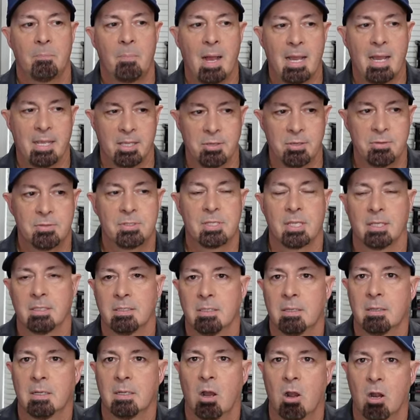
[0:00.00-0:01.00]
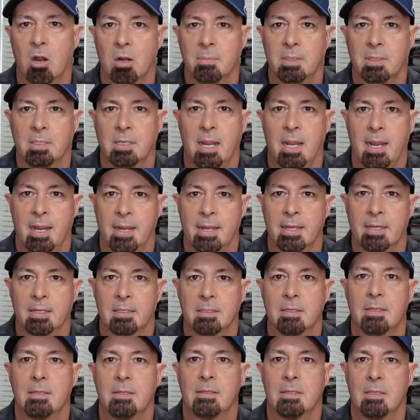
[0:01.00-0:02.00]
by using the Garmin
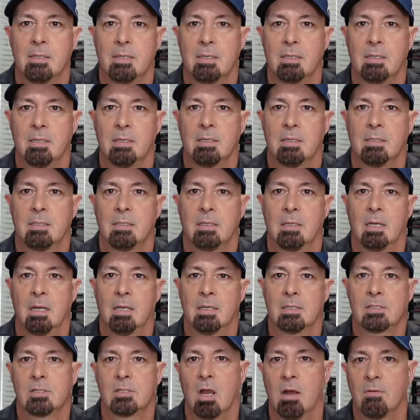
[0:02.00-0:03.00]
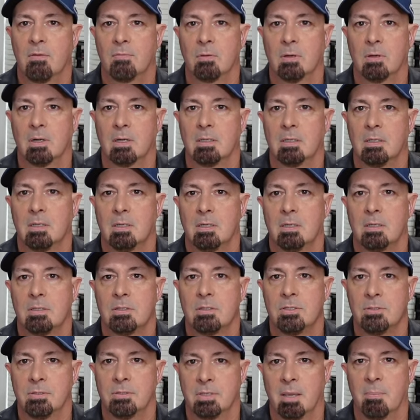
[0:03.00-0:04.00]
and the software
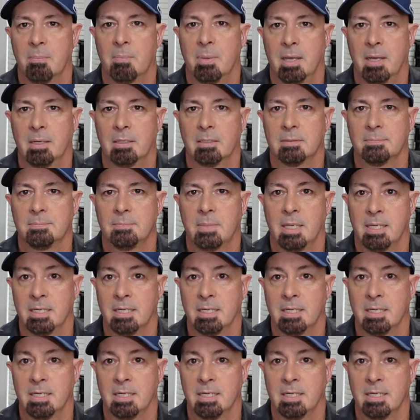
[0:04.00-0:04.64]
to get better.